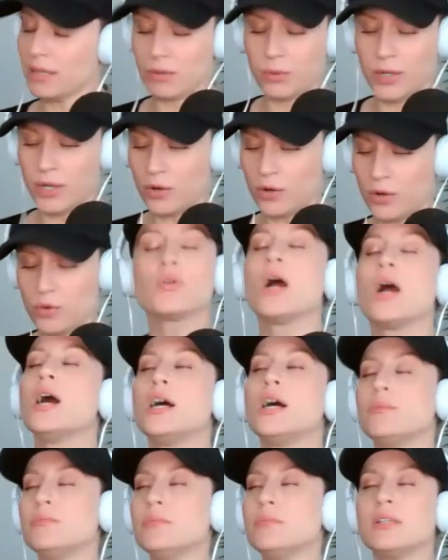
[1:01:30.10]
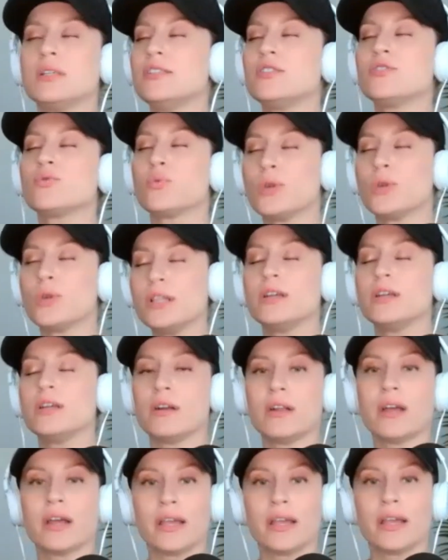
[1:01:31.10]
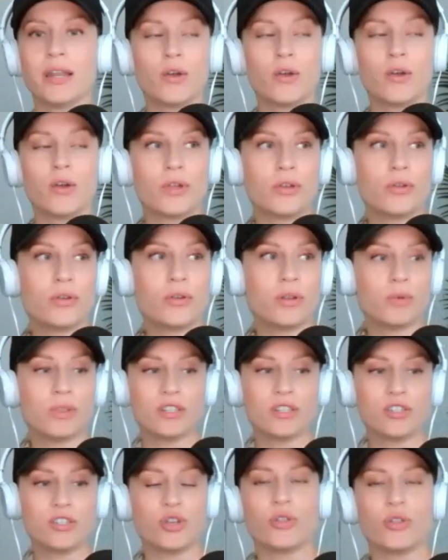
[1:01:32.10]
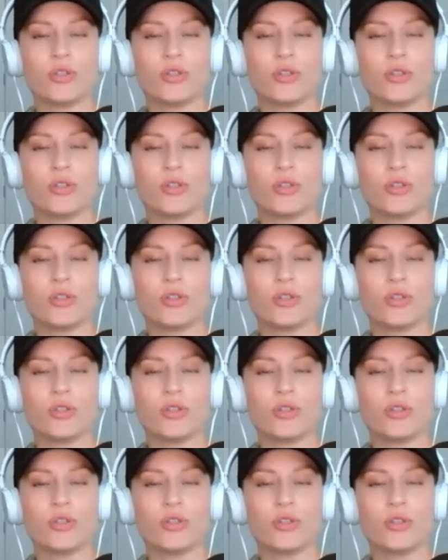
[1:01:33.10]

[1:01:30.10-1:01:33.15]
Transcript: we are robbed. It's really hard not getting a reunion with this show.